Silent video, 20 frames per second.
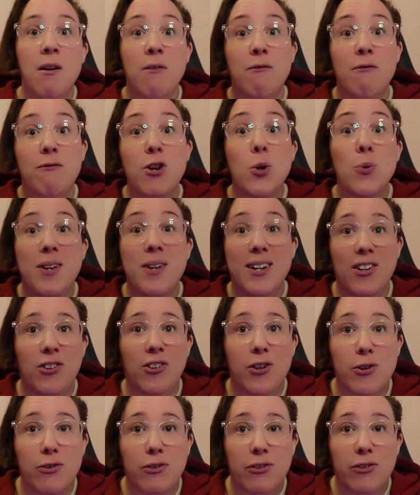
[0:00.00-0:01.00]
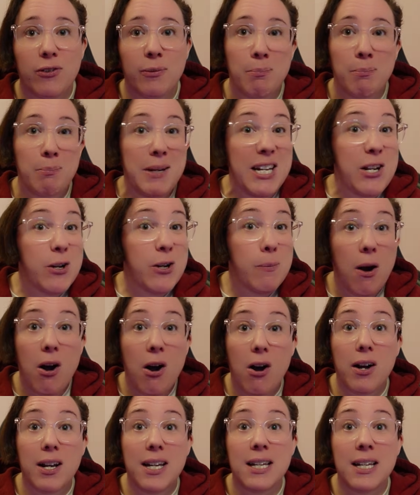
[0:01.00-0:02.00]
View distance,
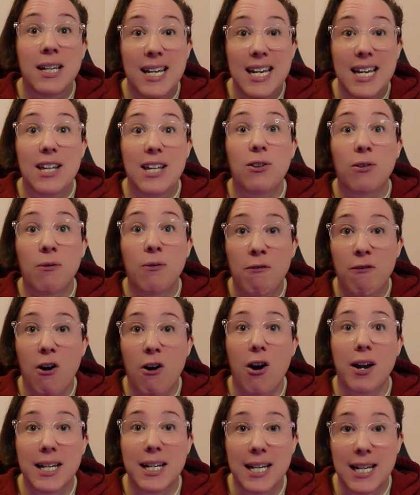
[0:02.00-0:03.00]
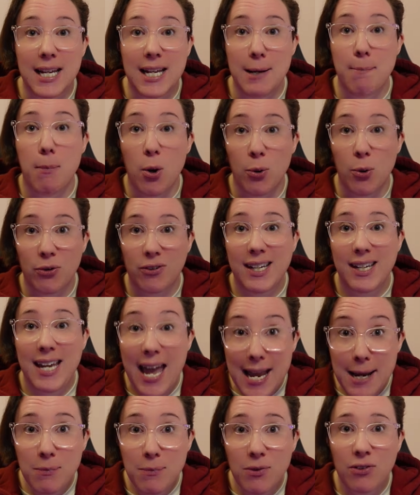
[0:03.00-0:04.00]
medium-high is fine in most
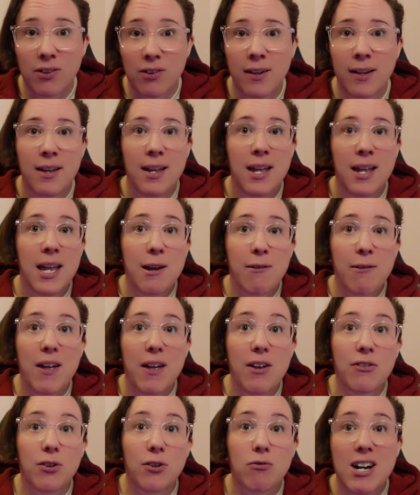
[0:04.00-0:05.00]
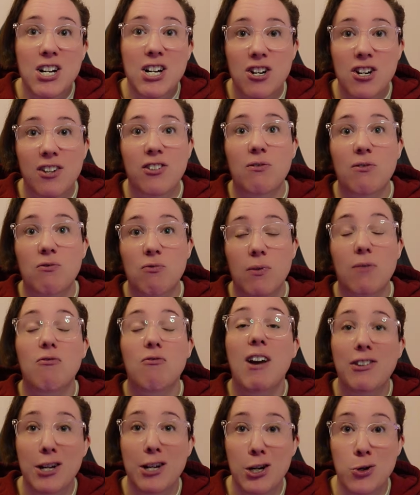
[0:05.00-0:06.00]
games. If there's a
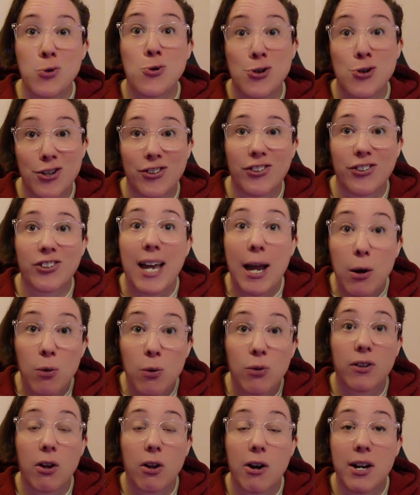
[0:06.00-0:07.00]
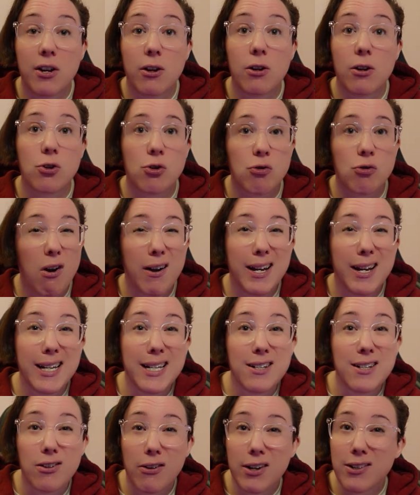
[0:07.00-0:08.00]
resolution scale slider, try
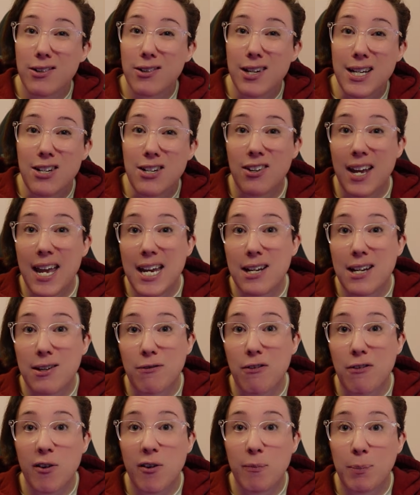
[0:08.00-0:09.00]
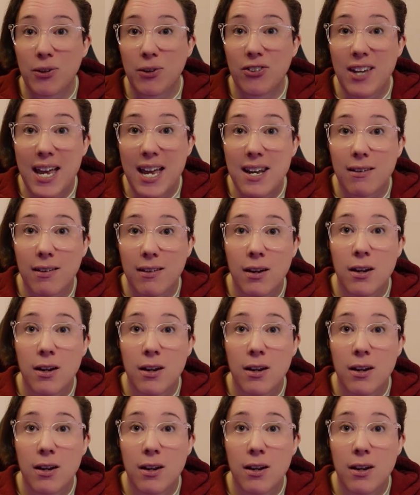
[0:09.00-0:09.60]
90 to 85%.